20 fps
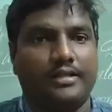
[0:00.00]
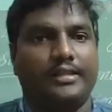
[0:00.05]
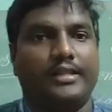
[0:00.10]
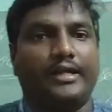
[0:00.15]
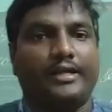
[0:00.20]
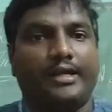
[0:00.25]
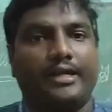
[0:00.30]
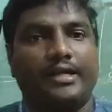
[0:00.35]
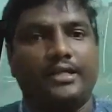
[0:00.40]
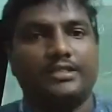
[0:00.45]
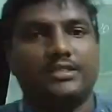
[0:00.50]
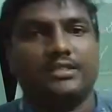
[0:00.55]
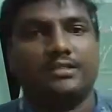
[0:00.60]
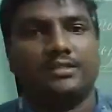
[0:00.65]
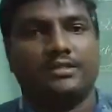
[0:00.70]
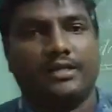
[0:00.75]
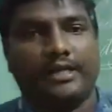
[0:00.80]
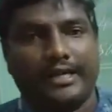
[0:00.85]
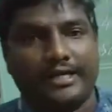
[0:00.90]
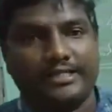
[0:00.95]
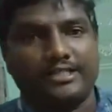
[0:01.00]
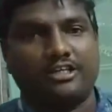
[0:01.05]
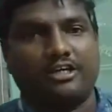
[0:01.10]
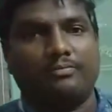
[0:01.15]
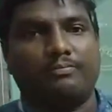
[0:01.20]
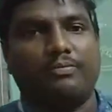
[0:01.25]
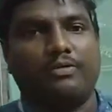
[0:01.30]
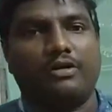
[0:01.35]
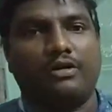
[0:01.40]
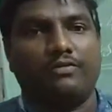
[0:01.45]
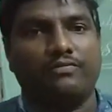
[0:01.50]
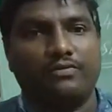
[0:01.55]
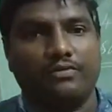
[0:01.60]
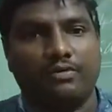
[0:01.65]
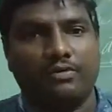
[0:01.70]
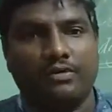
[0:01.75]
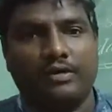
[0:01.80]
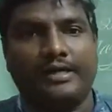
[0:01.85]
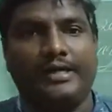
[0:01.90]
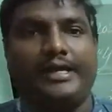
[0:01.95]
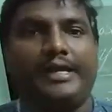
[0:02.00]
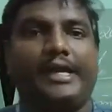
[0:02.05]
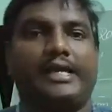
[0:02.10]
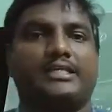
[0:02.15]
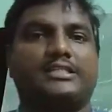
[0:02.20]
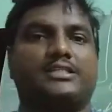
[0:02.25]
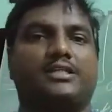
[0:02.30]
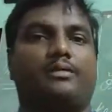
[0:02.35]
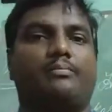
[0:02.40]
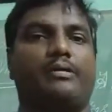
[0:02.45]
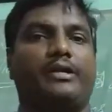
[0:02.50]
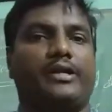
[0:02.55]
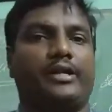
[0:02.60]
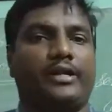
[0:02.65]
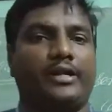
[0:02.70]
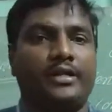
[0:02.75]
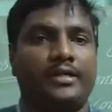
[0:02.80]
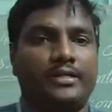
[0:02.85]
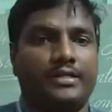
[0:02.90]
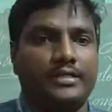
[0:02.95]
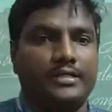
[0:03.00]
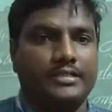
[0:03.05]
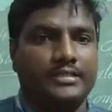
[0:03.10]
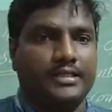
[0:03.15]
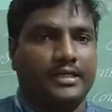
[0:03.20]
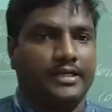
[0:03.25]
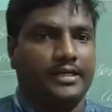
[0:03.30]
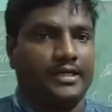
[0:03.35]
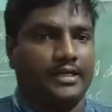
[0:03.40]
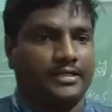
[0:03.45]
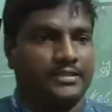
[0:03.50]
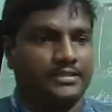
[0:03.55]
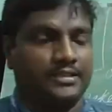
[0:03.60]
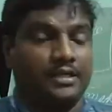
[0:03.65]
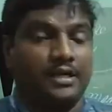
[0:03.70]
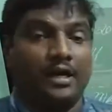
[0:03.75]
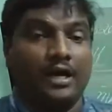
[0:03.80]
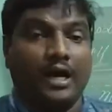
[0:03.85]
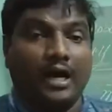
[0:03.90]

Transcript: That is example of exclamatory sentence.